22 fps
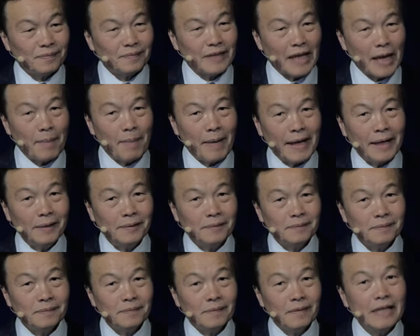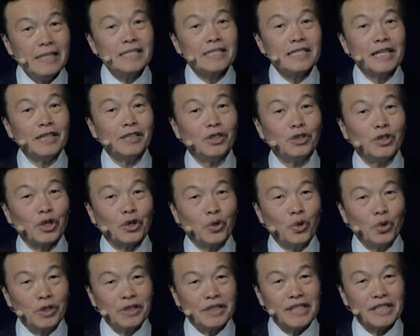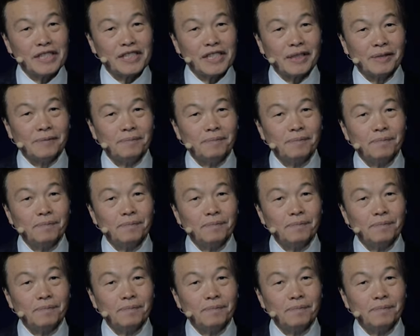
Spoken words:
Amen? Listen to the good teaching.